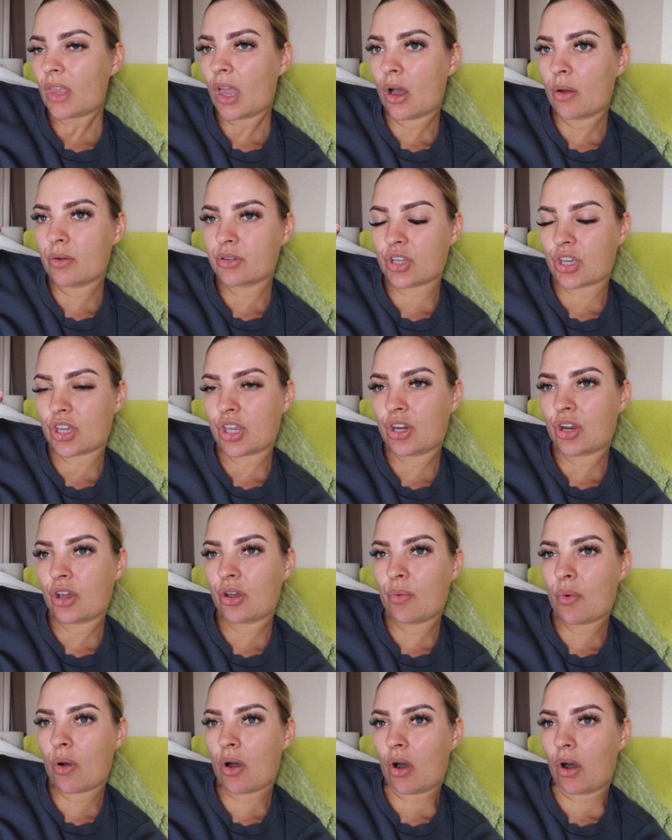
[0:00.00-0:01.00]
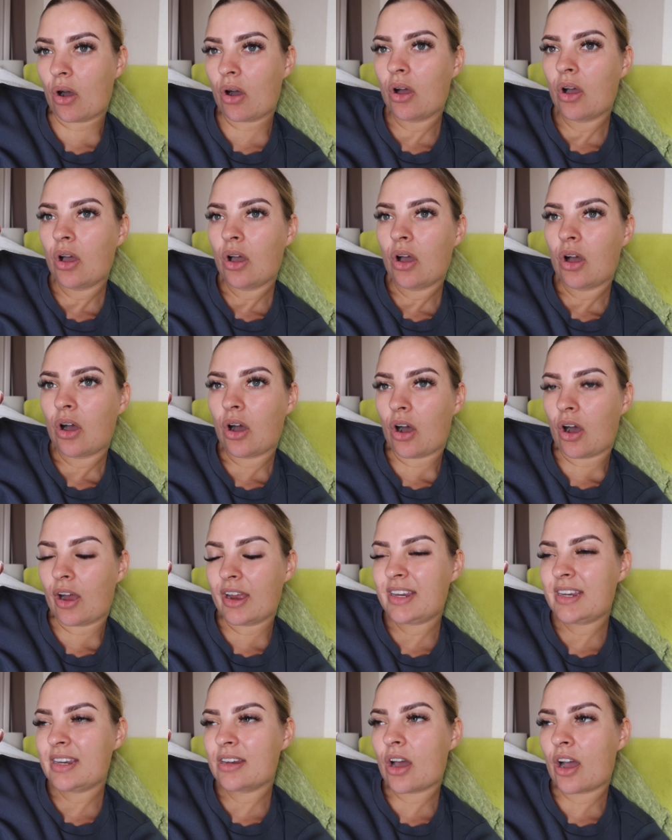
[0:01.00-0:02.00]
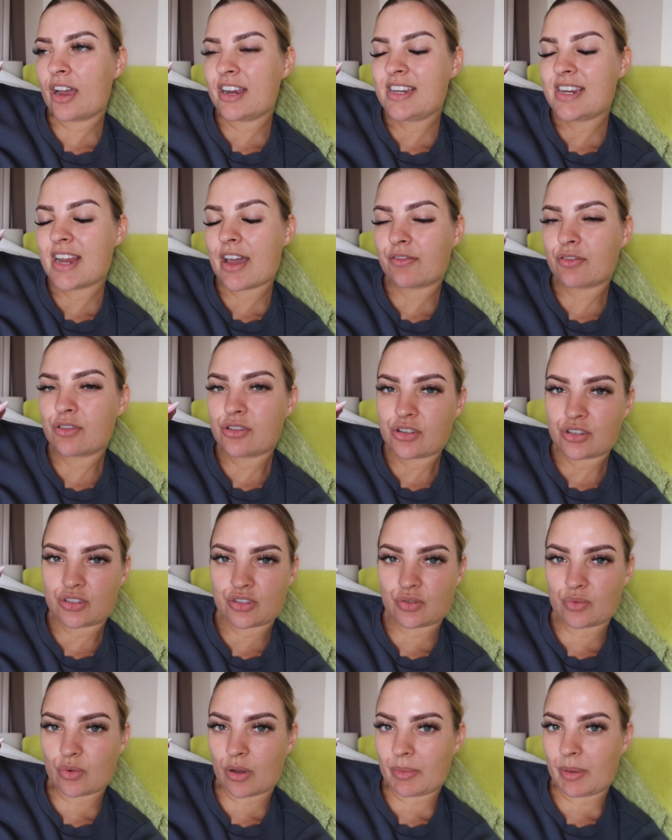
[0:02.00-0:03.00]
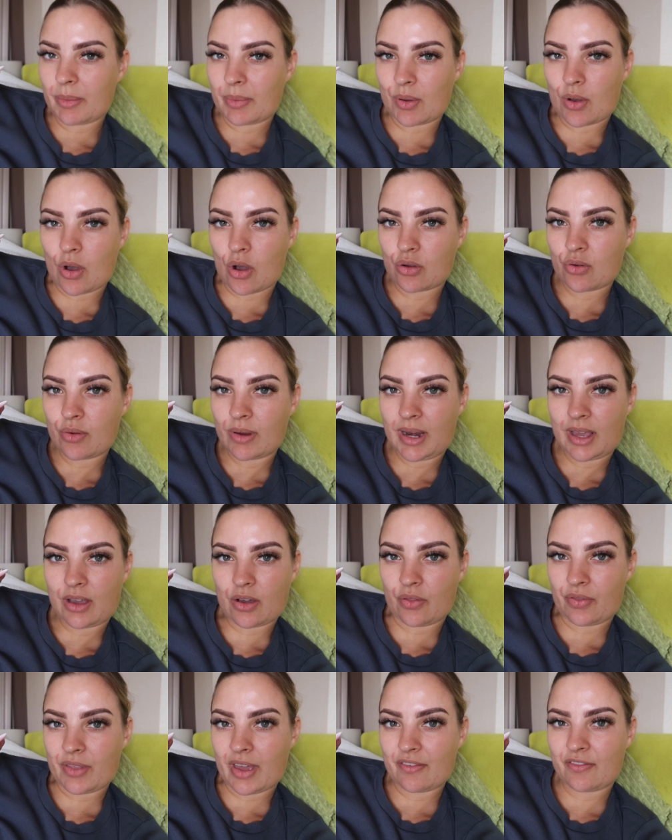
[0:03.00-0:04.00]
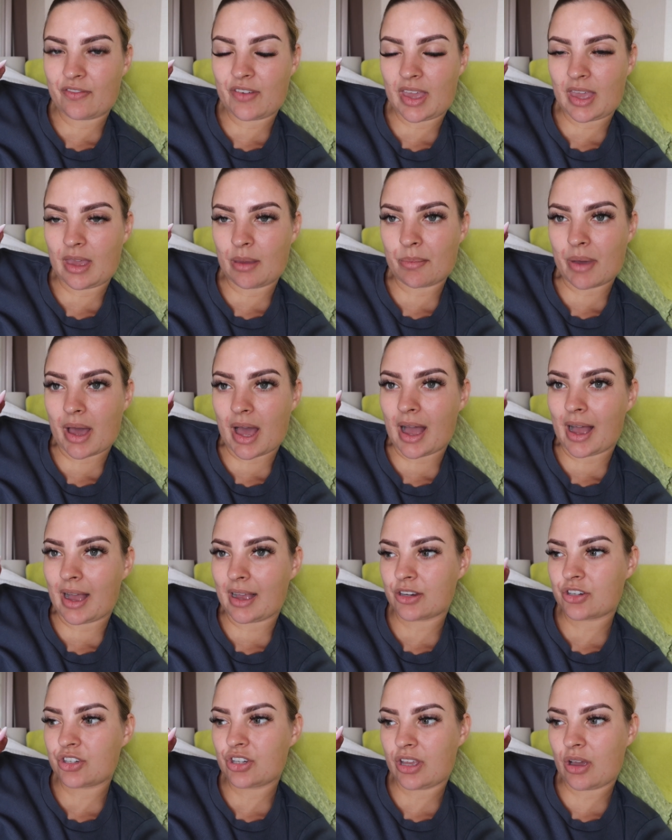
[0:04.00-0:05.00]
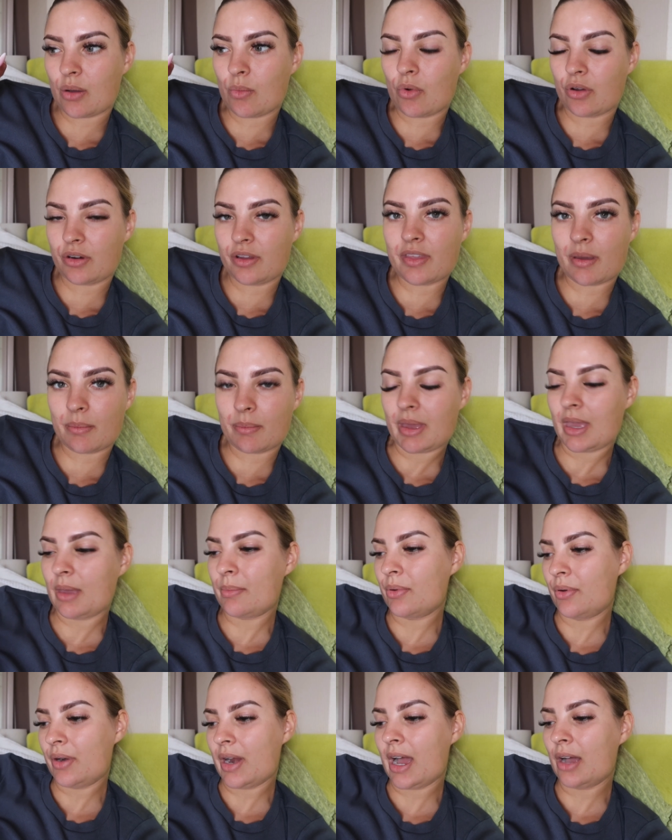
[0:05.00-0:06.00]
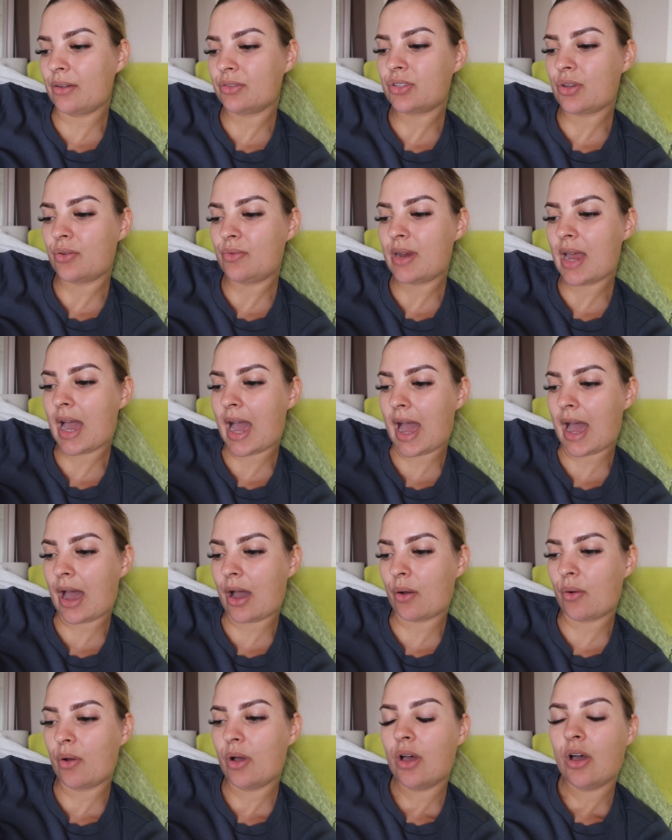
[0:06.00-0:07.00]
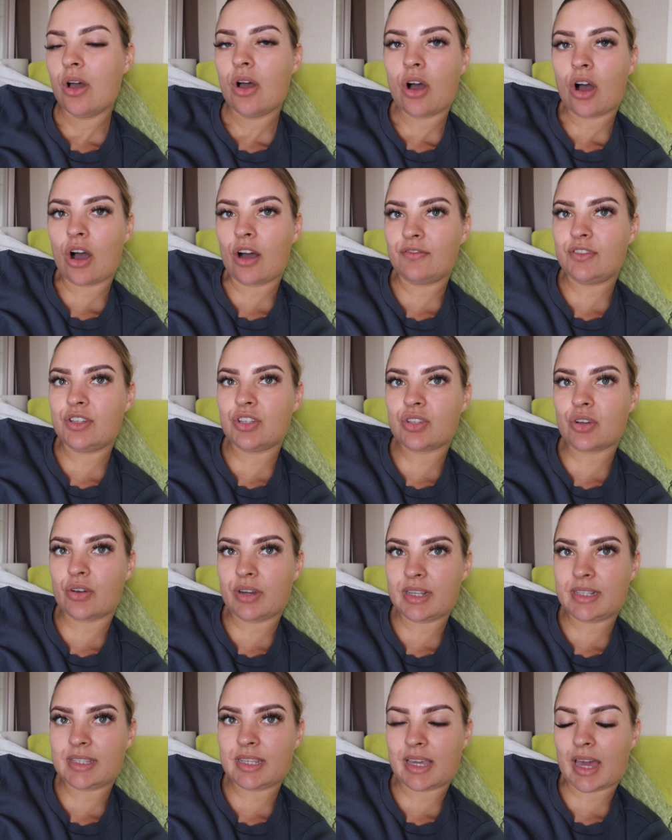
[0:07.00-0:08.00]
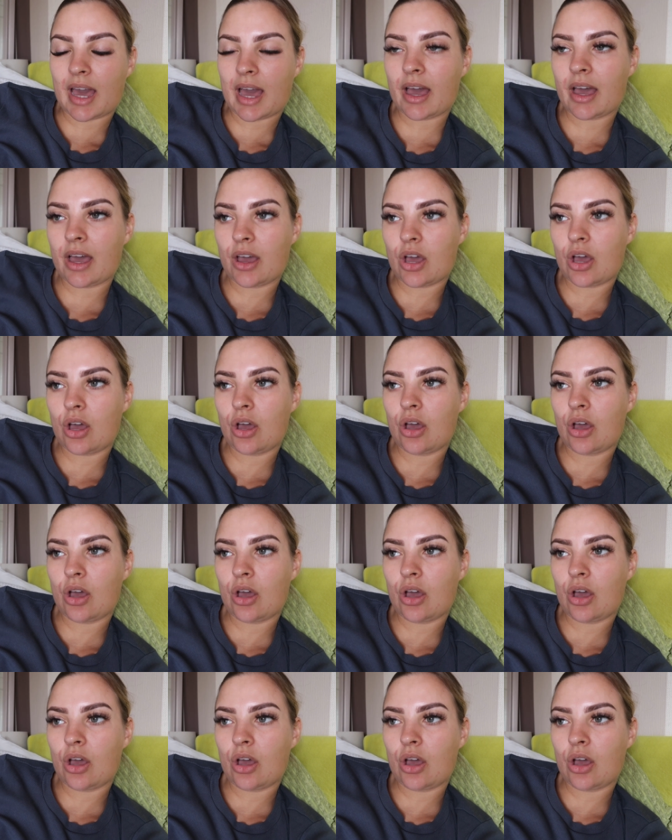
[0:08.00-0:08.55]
I was like, you know what? I, I never understood why people got acrylic on their feet, but actually I'm one of them people now. So now I've decided to get